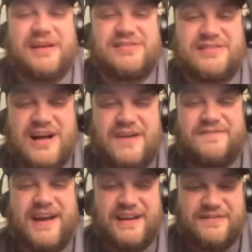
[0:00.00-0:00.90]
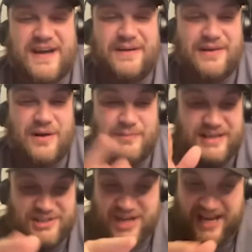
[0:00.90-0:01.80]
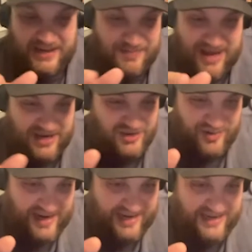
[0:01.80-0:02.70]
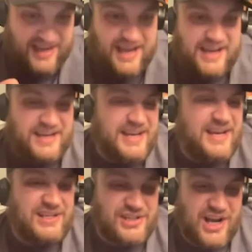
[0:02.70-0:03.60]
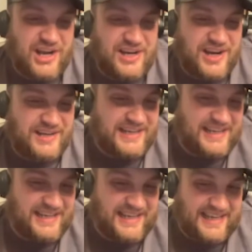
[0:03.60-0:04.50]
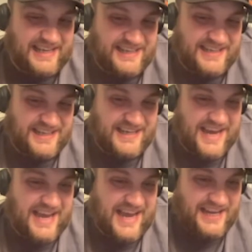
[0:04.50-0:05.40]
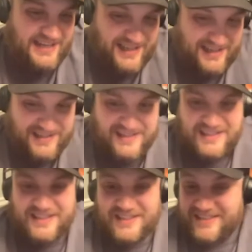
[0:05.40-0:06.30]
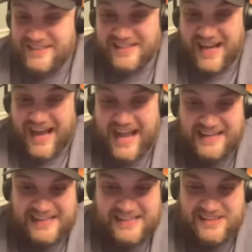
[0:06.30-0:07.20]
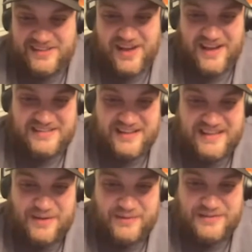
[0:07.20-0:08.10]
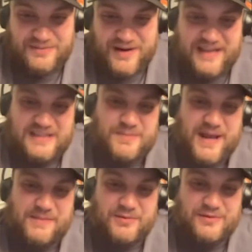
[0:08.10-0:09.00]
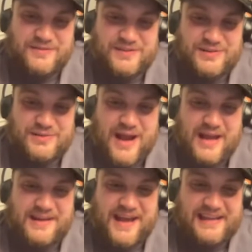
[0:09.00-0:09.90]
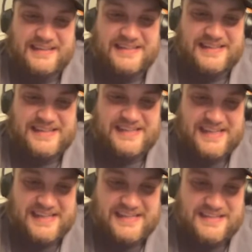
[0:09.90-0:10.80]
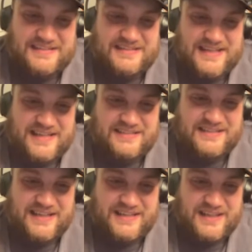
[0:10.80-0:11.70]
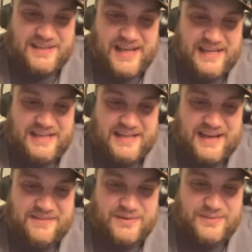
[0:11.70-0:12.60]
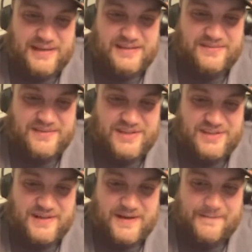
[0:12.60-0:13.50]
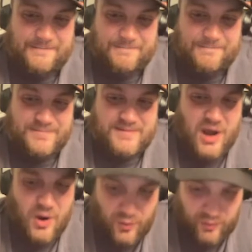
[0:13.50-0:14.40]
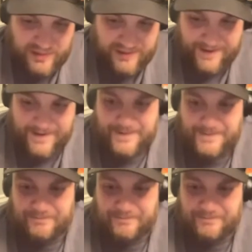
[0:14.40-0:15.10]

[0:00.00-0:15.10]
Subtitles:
my stuff, I had found out me and Jack had bet a drink. Chug on it, and I had to eat the loss on that one. So Ryan Spahn moves to 19-6. And I don't think he ever should have been the underdog. I think he should have